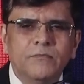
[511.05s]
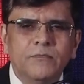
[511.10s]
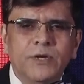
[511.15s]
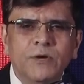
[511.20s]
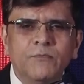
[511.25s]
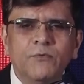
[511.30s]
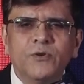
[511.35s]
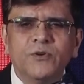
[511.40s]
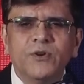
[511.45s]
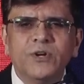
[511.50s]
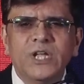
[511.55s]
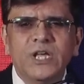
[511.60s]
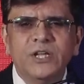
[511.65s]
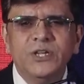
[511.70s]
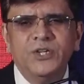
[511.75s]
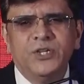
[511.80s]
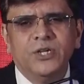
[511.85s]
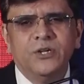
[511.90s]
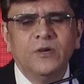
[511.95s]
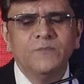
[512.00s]

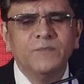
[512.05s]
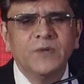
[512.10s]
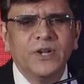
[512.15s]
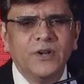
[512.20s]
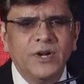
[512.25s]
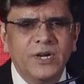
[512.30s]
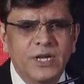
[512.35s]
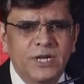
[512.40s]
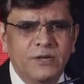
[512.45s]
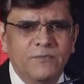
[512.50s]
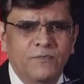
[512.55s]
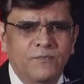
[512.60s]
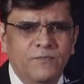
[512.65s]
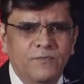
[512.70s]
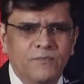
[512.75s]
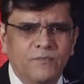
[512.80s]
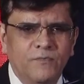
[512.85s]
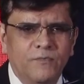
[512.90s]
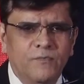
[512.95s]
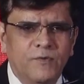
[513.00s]
democratization of the credit,
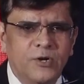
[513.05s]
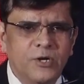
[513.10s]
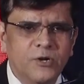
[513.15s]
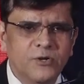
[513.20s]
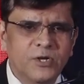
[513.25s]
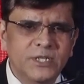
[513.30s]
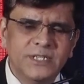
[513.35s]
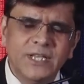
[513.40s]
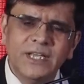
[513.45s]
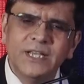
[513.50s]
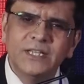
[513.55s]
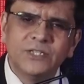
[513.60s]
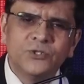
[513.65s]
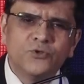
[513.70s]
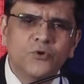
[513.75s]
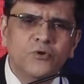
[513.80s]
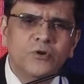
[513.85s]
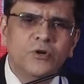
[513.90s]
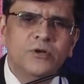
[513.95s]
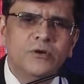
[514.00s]
what Dr. Singh has
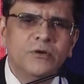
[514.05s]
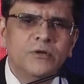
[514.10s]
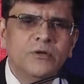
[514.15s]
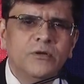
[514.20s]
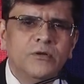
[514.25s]
told.